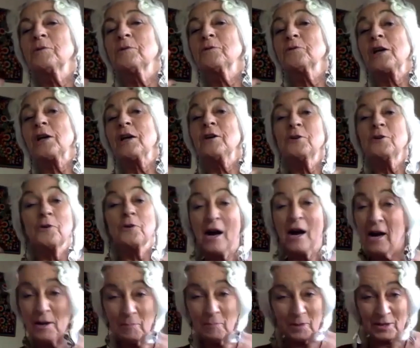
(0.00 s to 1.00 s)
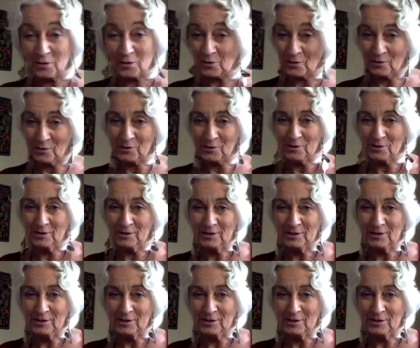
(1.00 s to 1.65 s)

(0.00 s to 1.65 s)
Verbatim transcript: and your eye muscles